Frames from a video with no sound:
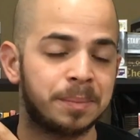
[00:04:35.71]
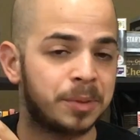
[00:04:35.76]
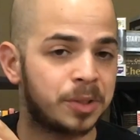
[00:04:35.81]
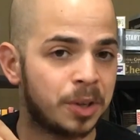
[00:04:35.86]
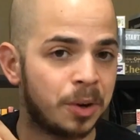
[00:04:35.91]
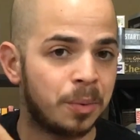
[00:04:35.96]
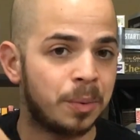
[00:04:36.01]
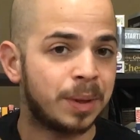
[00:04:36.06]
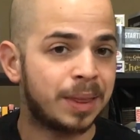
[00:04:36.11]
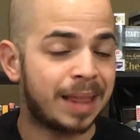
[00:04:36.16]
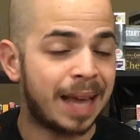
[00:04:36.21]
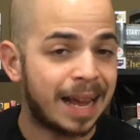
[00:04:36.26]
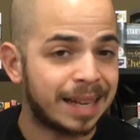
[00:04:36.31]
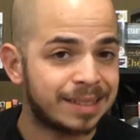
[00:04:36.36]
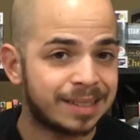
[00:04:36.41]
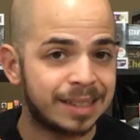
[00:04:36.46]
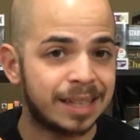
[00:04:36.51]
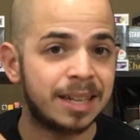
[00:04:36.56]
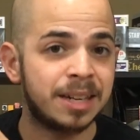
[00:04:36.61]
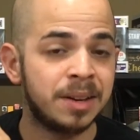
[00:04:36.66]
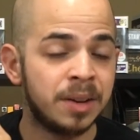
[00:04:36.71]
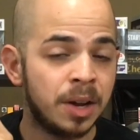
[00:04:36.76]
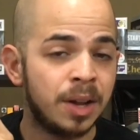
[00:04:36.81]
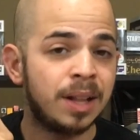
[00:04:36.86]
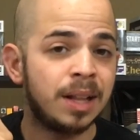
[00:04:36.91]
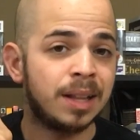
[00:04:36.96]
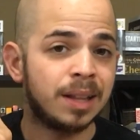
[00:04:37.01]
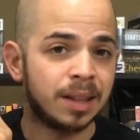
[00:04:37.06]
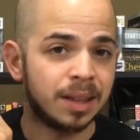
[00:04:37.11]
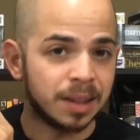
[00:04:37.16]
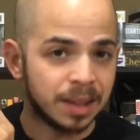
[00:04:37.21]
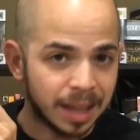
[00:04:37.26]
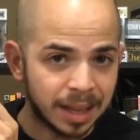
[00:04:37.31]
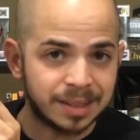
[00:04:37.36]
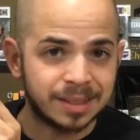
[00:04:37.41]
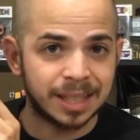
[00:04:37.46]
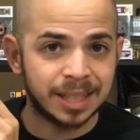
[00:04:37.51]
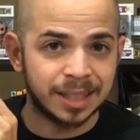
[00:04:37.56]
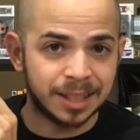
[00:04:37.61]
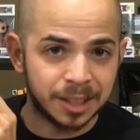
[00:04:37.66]
So with that said,
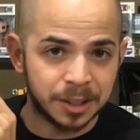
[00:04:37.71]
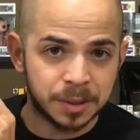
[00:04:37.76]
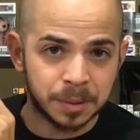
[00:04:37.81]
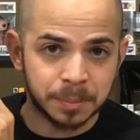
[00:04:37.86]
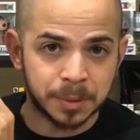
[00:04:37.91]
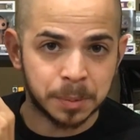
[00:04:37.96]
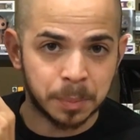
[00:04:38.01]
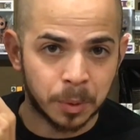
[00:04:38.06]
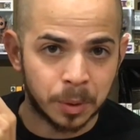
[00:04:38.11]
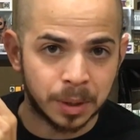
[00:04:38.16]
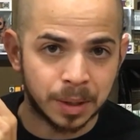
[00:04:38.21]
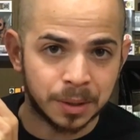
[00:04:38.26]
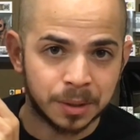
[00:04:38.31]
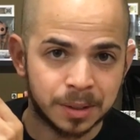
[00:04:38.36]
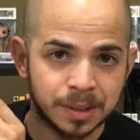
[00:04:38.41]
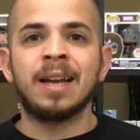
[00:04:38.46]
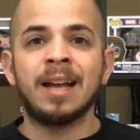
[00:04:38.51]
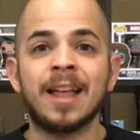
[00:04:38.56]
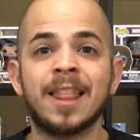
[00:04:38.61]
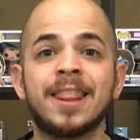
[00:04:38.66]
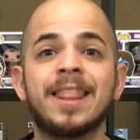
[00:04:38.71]
let's get into some spoilers.